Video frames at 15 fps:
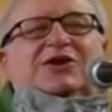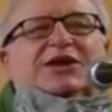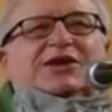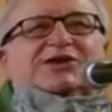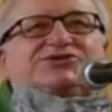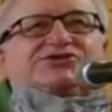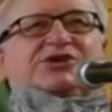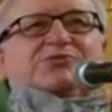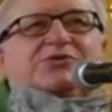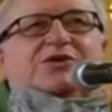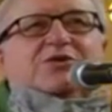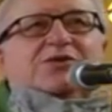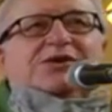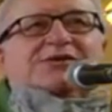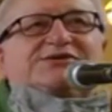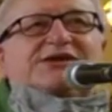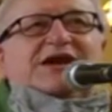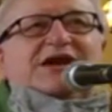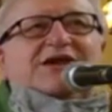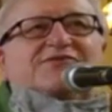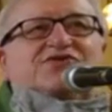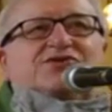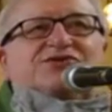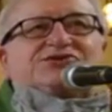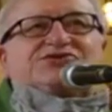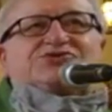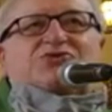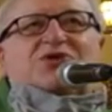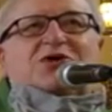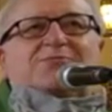she would always have her
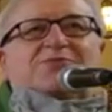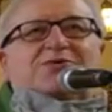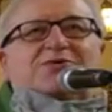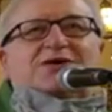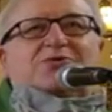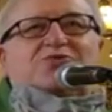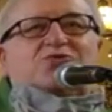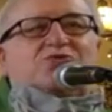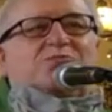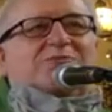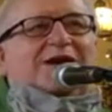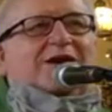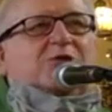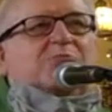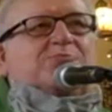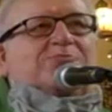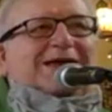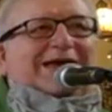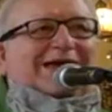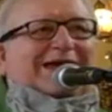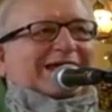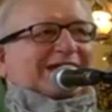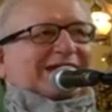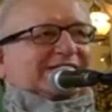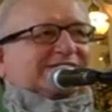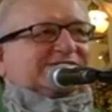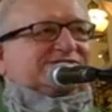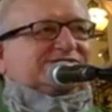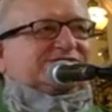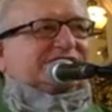strawberry rhubarb
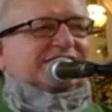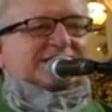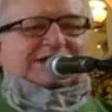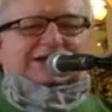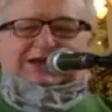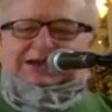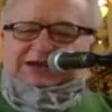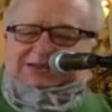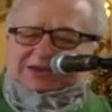pies. And they